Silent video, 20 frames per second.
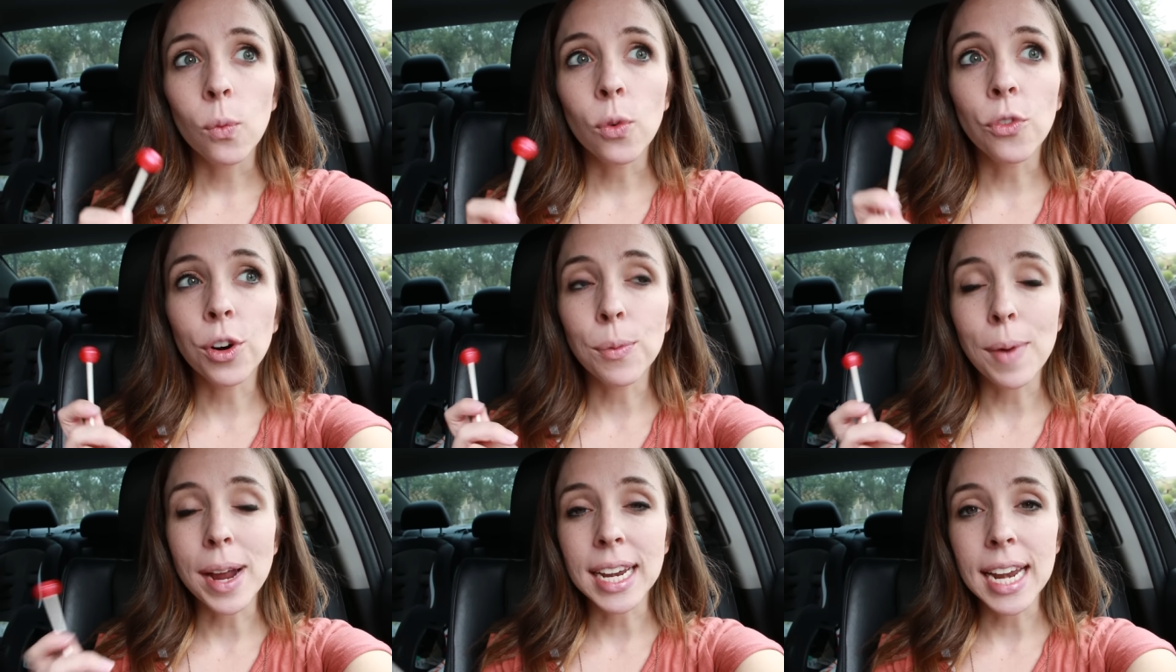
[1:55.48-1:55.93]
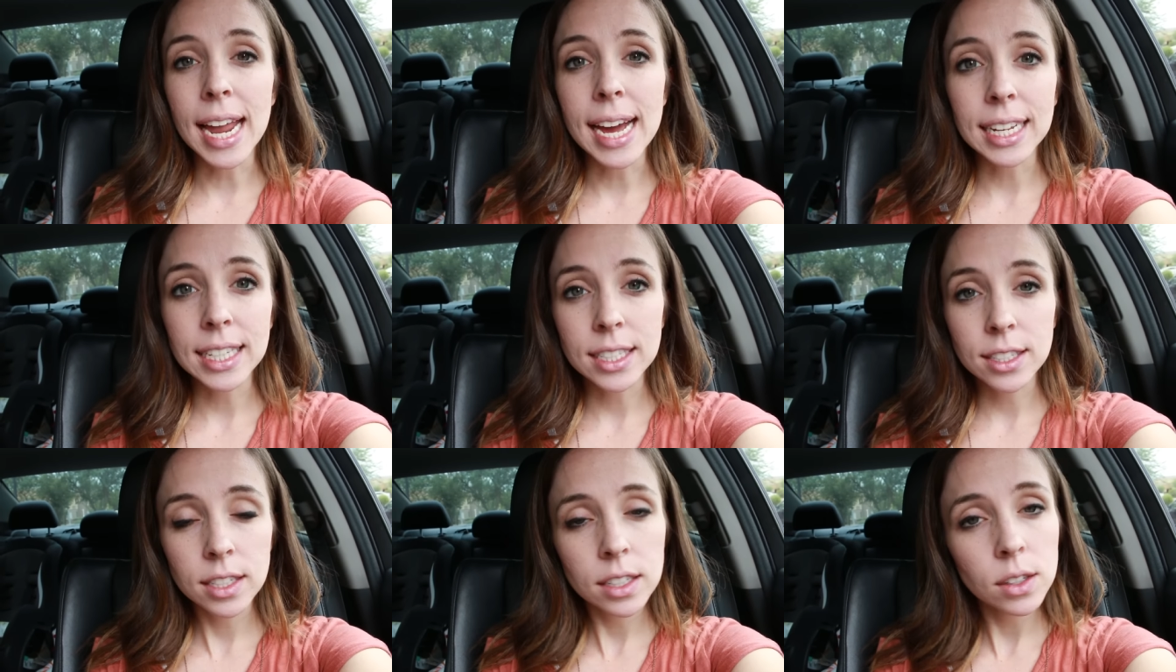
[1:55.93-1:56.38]
for my
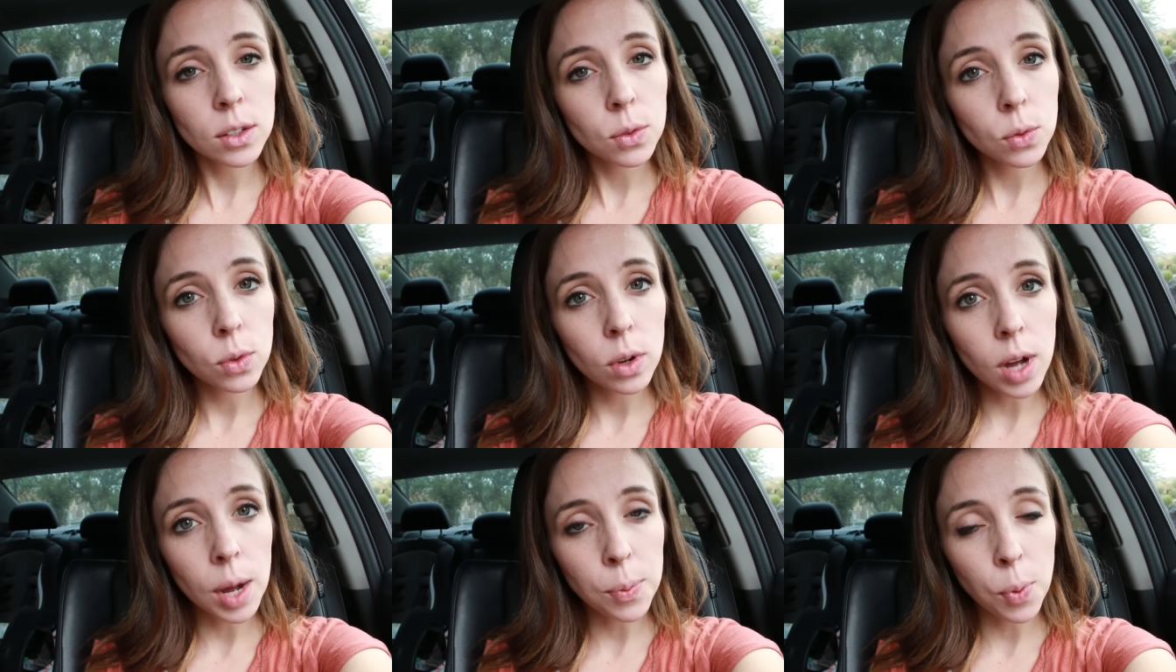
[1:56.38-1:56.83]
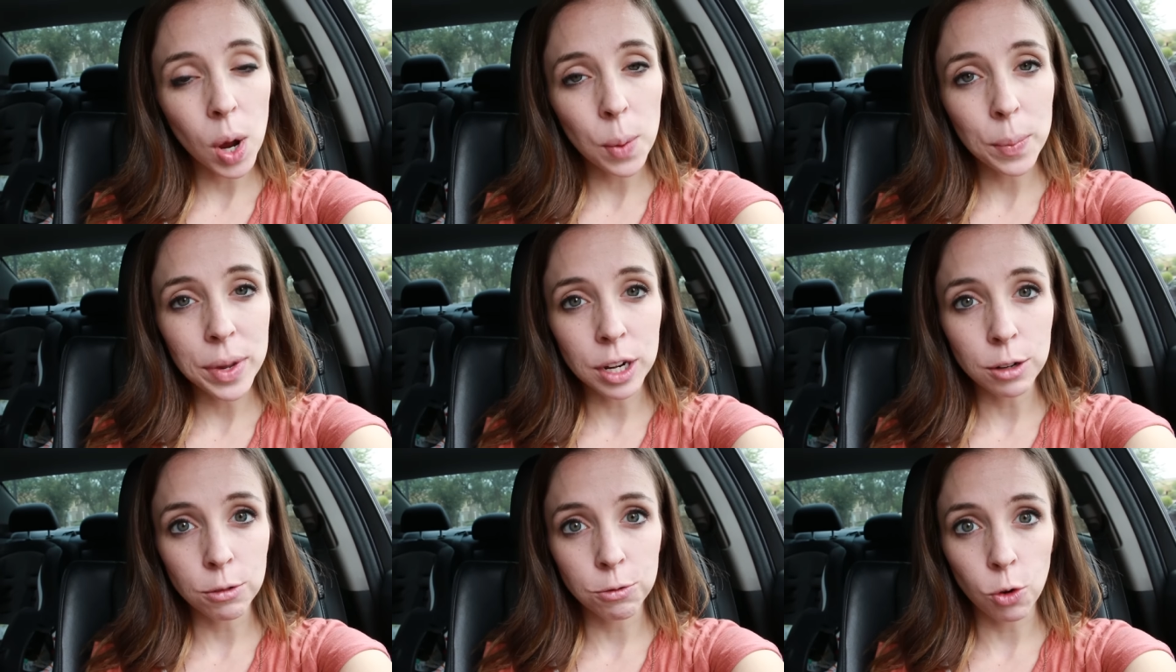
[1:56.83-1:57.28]
next
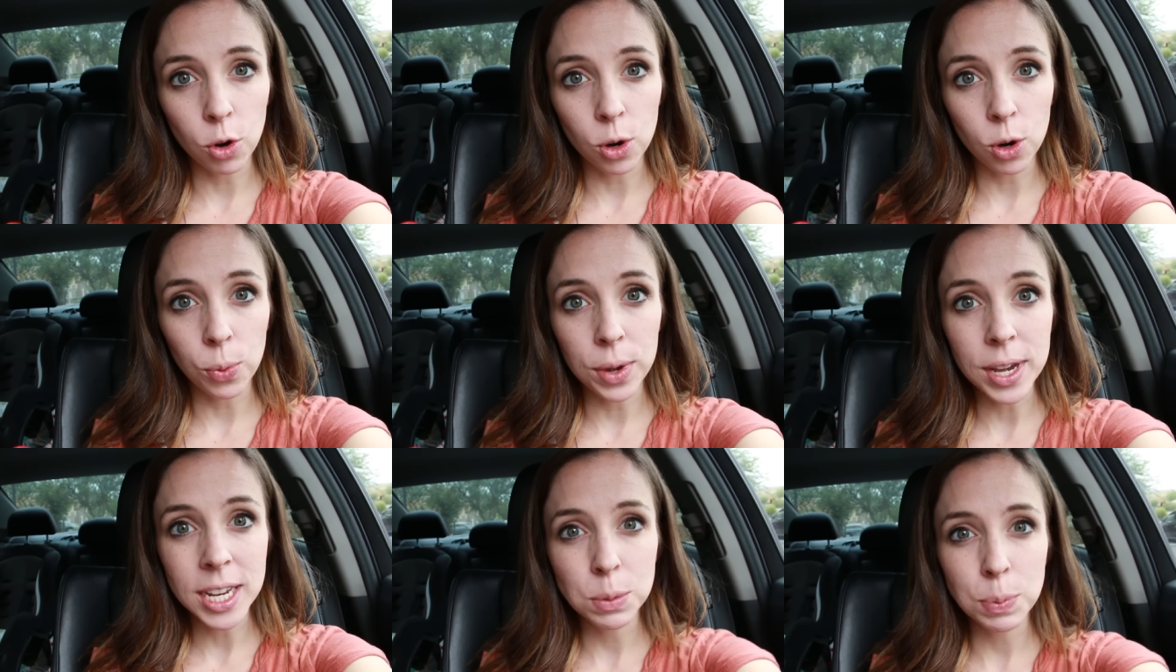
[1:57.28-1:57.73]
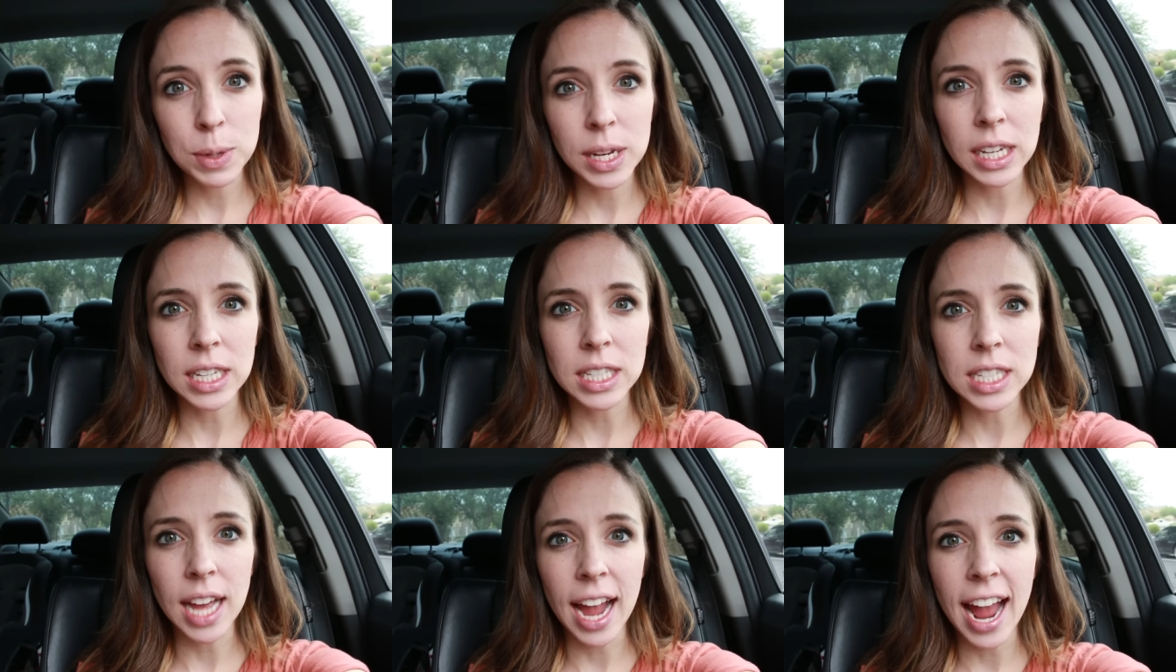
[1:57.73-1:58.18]
appointment in 4 weeks,
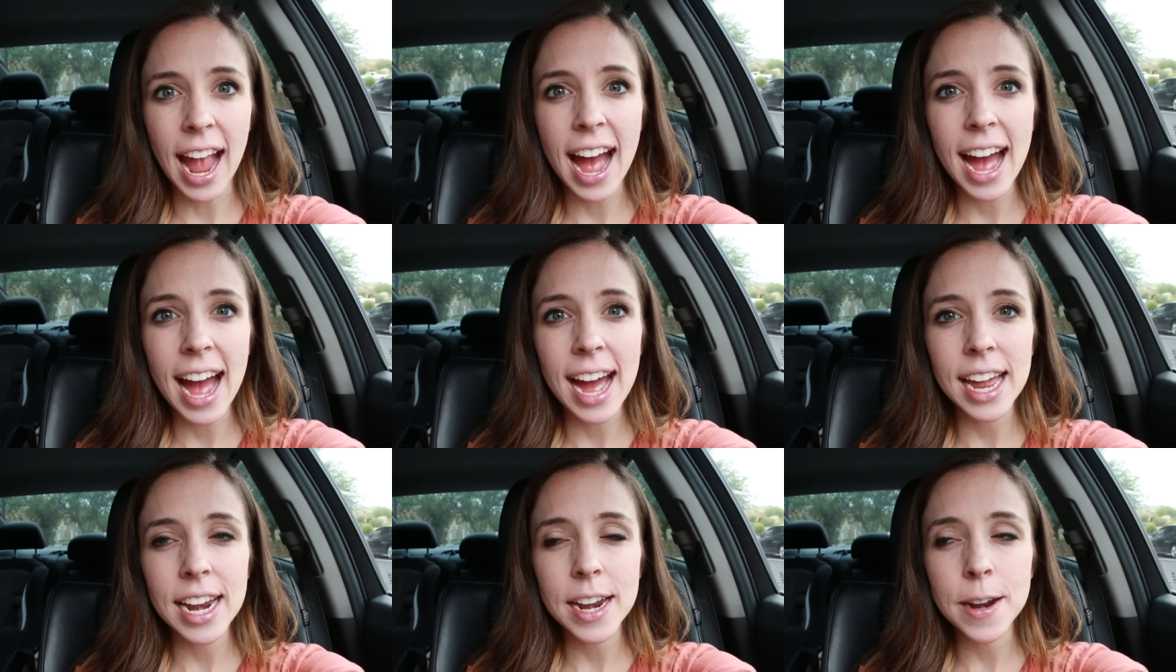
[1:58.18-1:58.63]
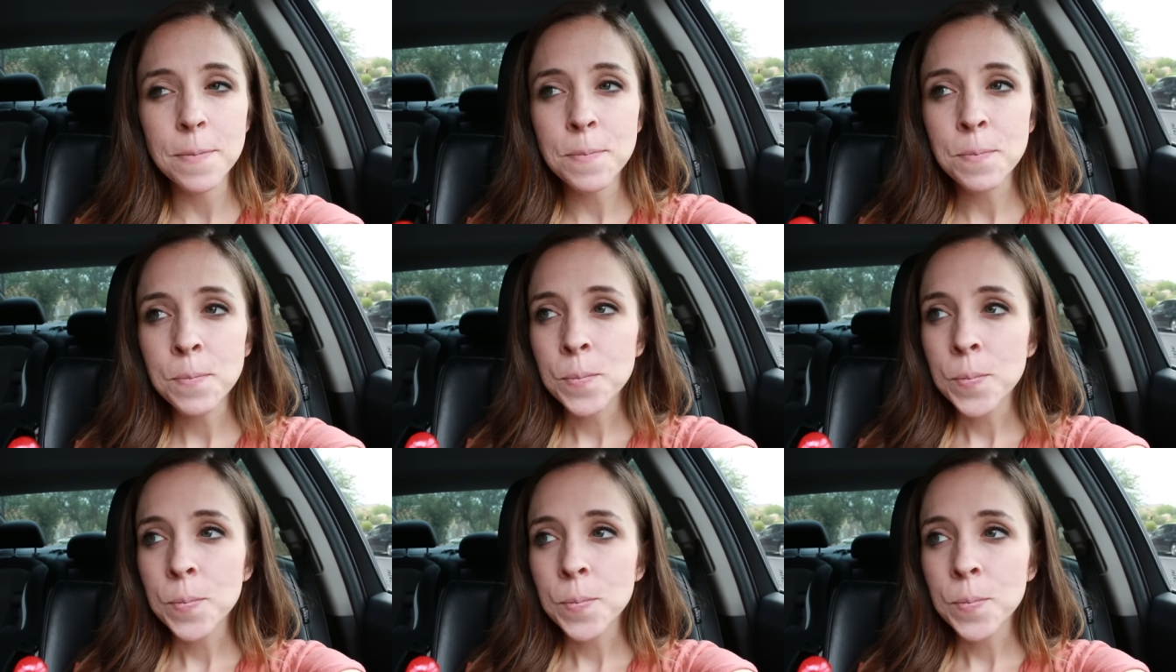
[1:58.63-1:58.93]
because I had,